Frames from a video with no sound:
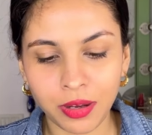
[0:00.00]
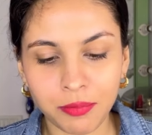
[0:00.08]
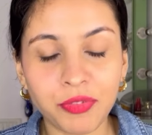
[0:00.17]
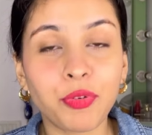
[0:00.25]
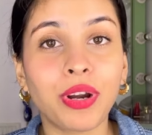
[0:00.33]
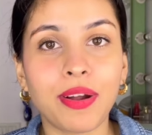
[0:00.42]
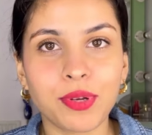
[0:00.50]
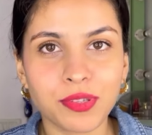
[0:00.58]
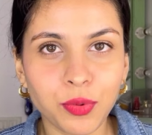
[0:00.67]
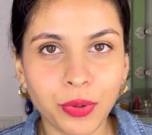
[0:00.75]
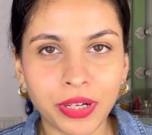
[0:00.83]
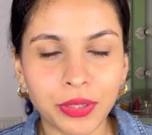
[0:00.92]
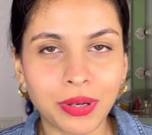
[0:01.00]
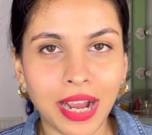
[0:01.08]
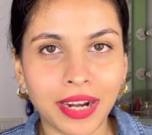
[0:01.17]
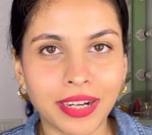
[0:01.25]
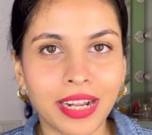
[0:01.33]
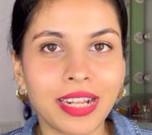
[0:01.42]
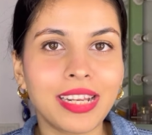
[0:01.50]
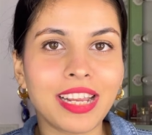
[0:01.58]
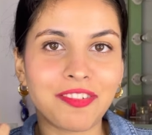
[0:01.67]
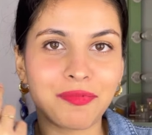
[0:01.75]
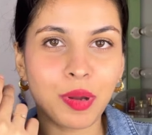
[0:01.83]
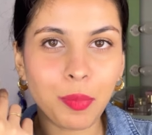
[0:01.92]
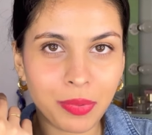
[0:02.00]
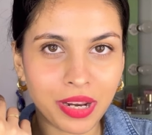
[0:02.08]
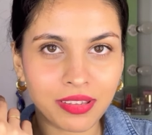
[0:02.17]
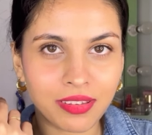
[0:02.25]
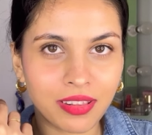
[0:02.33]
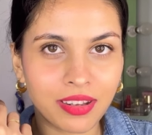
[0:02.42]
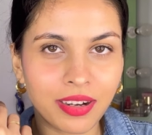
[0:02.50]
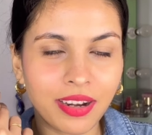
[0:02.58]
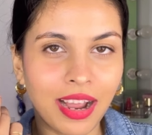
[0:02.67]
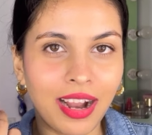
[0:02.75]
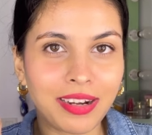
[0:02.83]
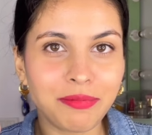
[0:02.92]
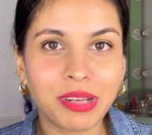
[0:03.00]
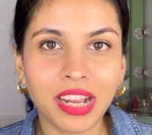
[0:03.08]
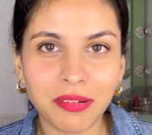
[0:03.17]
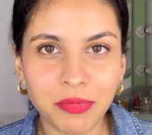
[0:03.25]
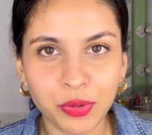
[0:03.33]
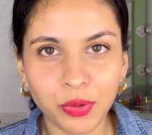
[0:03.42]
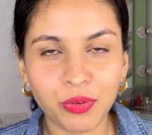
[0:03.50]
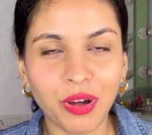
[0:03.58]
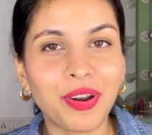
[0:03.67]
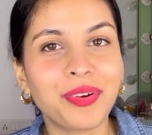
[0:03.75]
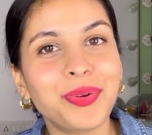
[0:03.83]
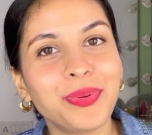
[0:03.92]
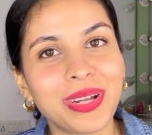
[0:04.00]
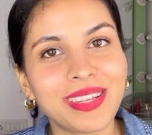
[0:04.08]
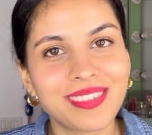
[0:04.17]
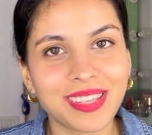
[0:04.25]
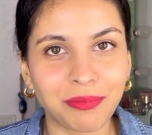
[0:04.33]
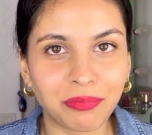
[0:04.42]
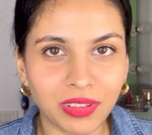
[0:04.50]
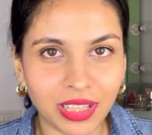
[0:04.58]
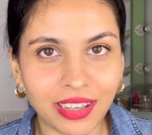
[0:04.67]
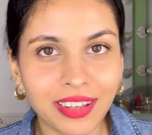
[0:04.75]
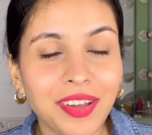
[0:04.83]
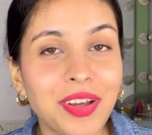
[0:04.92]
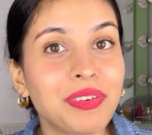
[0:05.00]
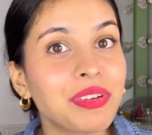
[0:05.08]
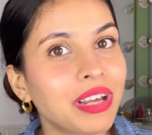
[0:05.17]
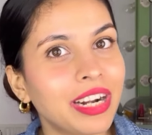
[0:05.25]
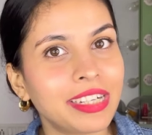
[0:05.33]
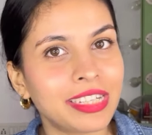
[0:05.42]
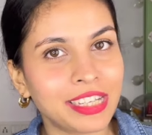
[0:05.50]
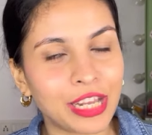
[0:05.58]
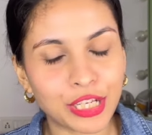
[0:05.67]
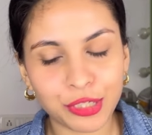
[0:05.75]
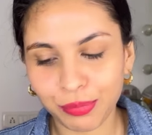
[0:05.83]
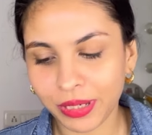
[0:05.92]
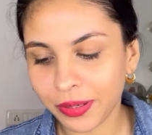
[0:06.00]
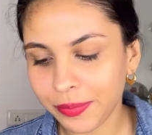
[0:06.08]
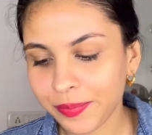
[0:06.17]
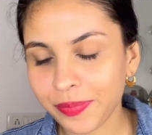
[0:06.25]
Before I was going to Canada, he gave me a bracelet, and me and Ridul were doing something. We were at THP